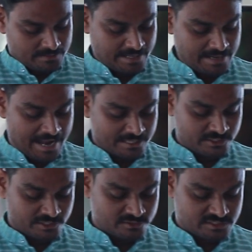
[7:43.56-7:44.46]
Then
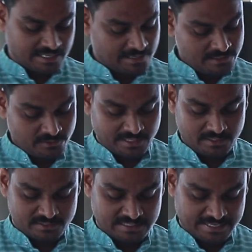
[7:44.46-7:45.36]
attitude scale you can
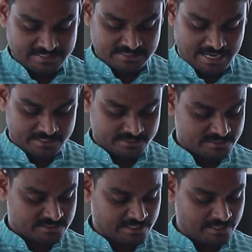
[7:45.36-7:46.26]
utilize.
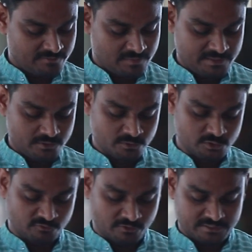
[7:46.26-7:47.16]
Attitude scale will be
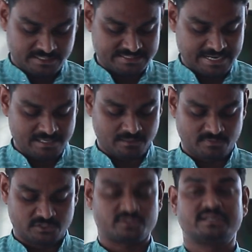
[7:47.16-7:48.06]
used for the designing
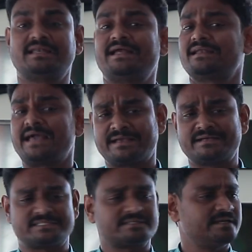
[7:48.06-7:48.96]
questionnaire like
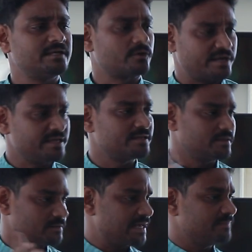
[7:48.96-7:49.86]
Likert scale or any
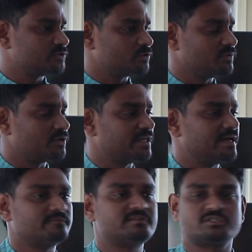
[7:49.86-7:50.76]
other types to be
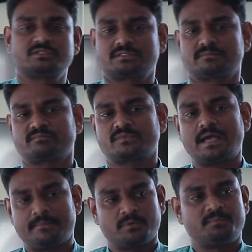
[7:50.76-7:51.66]
there, which is
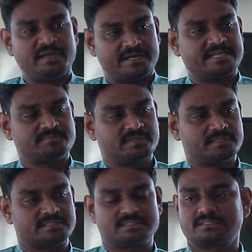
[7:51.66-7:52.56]
appropriate as per
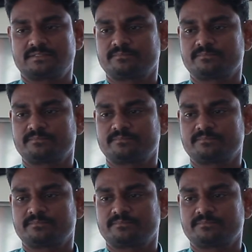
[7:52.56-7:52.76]
this.